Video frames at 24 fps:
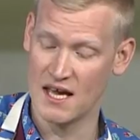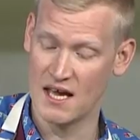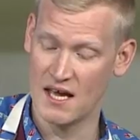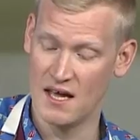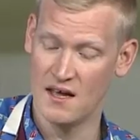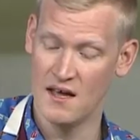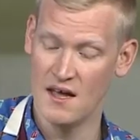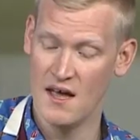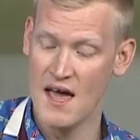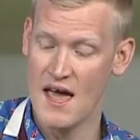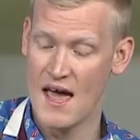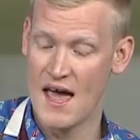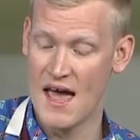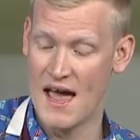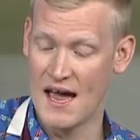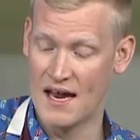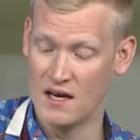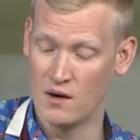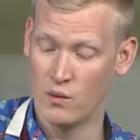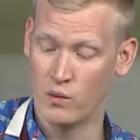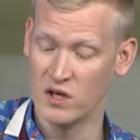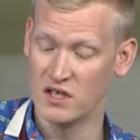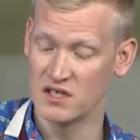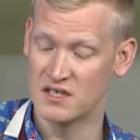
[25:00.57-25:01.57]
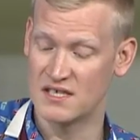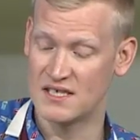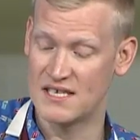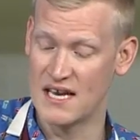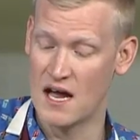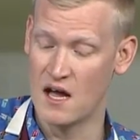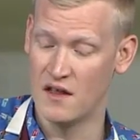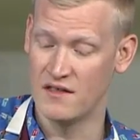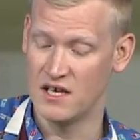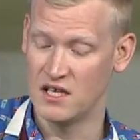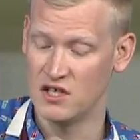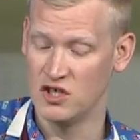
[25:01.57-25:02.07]
it and it wilts
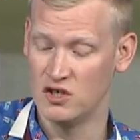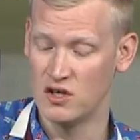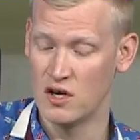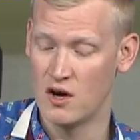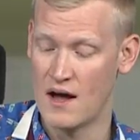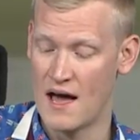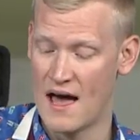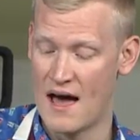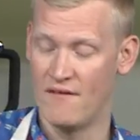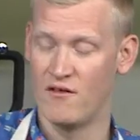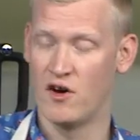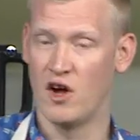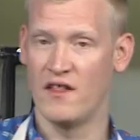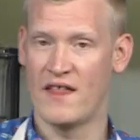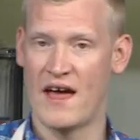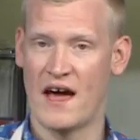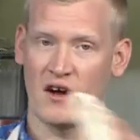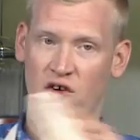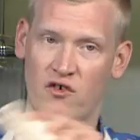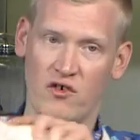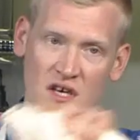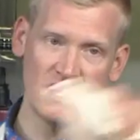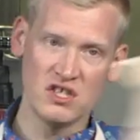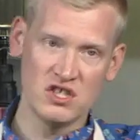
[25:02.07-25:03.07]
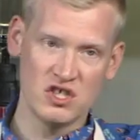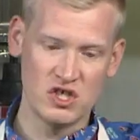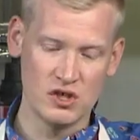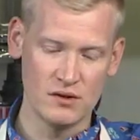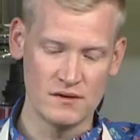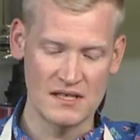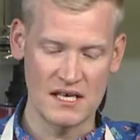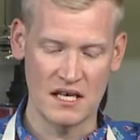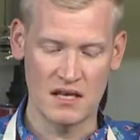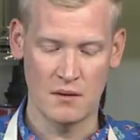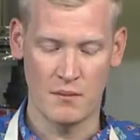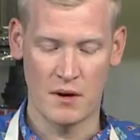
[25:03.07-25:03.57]
down, then you don't have all that green
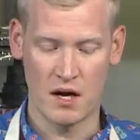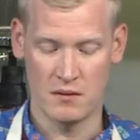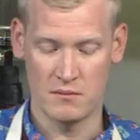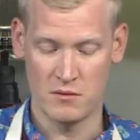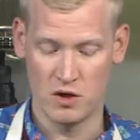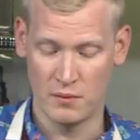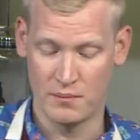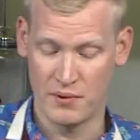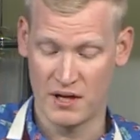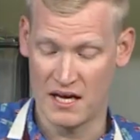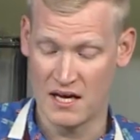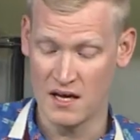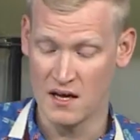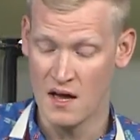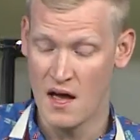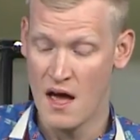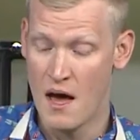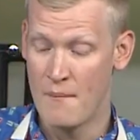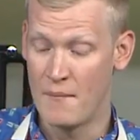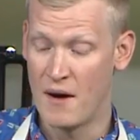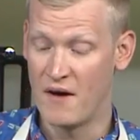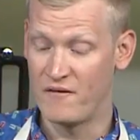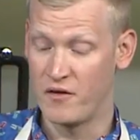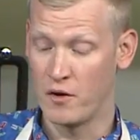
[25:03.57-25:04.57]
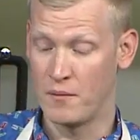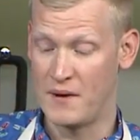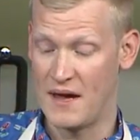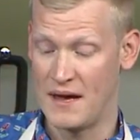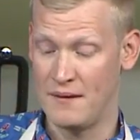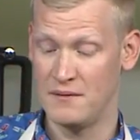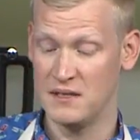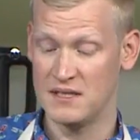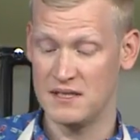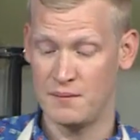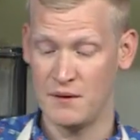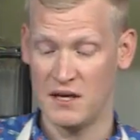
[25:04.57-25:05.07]
juice at the bottom of your plate. But for
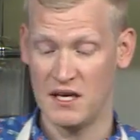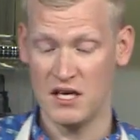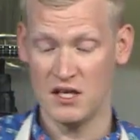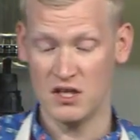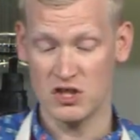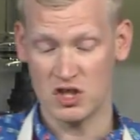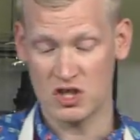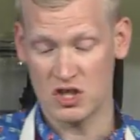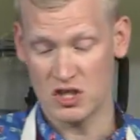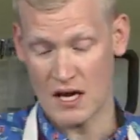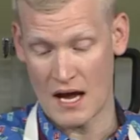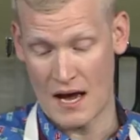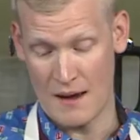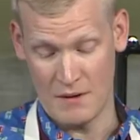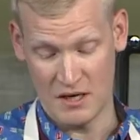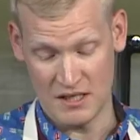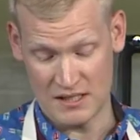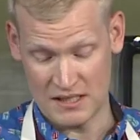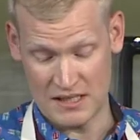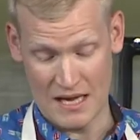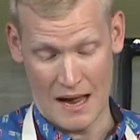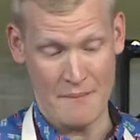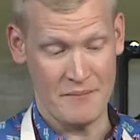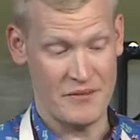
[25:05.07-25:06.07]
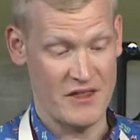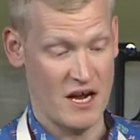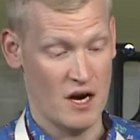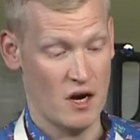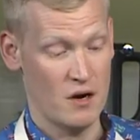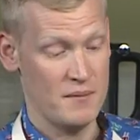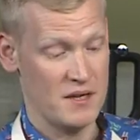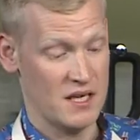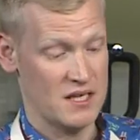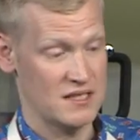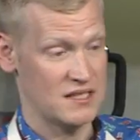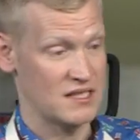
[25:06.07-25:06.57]
baby spinach, I'm going to stop there
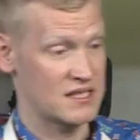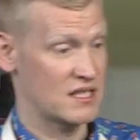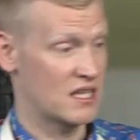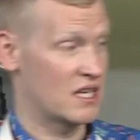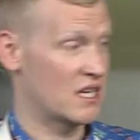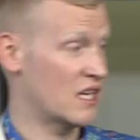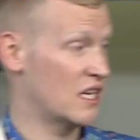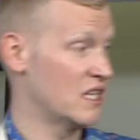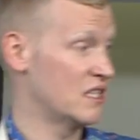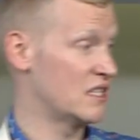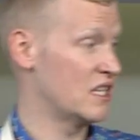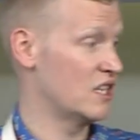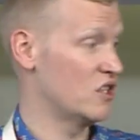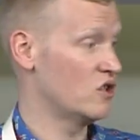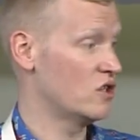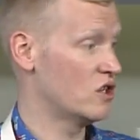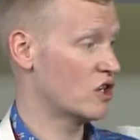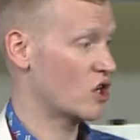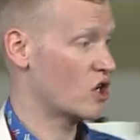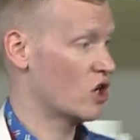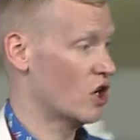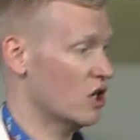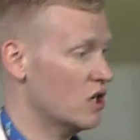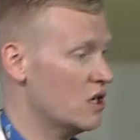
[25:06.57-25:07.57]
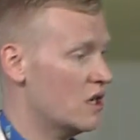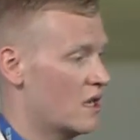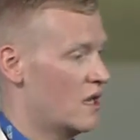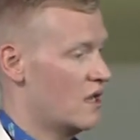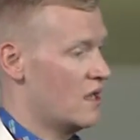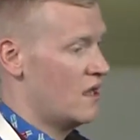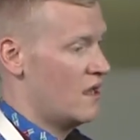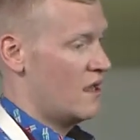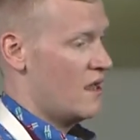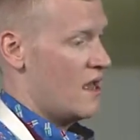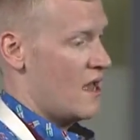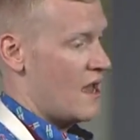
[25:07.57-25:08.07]
because it's going to continue to cook.
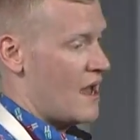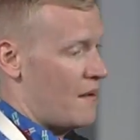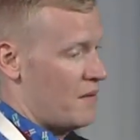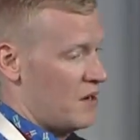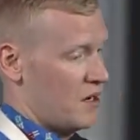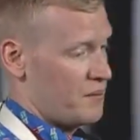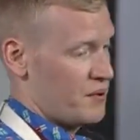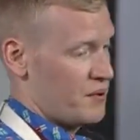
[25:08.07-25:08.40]
I'm going